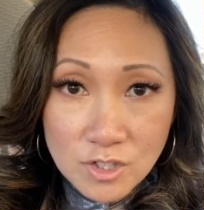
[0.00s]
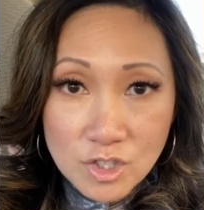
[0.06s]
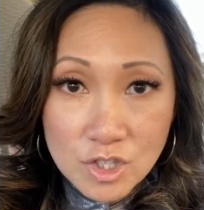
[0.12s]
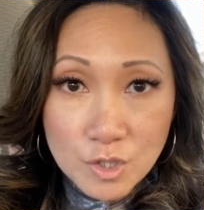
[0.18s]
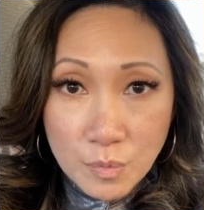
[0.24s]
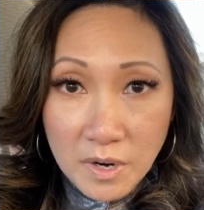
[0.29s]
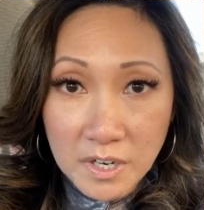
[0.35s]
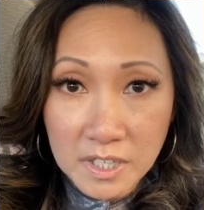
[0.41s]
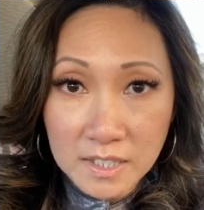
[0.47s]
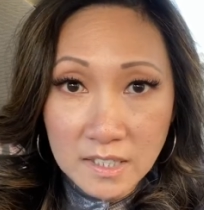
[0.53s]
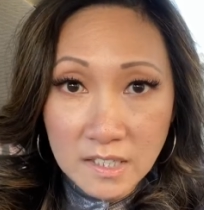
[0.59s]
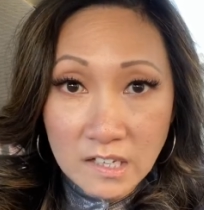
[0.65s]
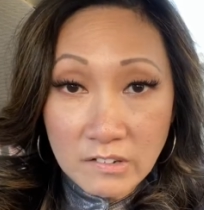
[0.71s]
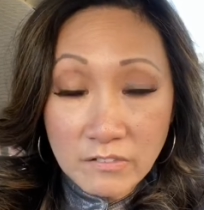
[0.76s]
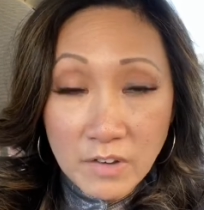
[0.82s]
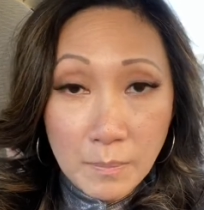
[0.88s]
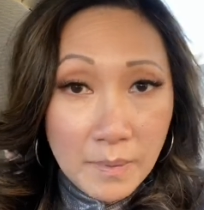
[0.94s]
just wanted to
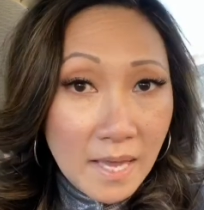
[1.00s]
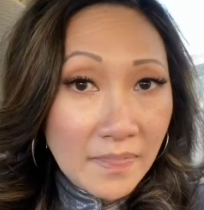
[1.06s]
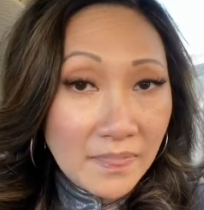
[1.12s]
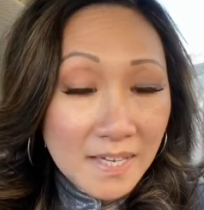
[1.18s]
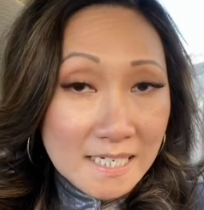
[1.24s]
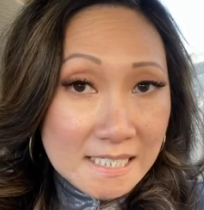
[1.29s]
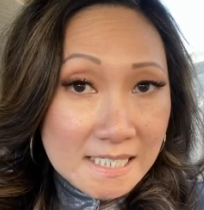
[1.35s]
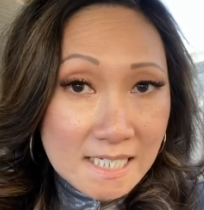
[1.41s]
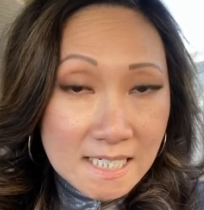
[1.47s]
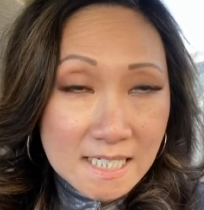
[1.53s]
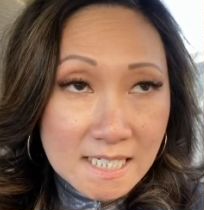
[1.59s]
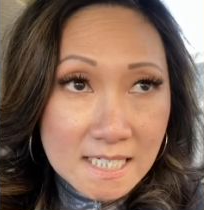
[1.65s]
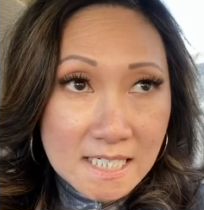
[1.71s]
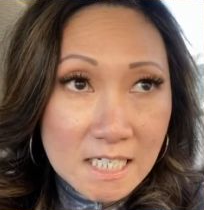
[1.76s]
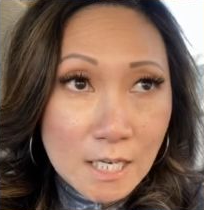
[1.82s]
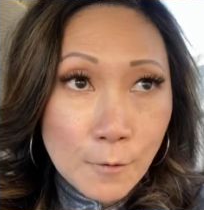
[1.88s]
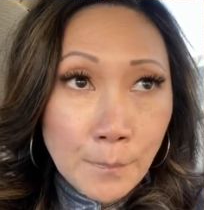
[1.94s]
give up, and they
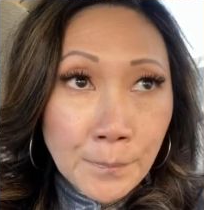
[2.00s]
didn't.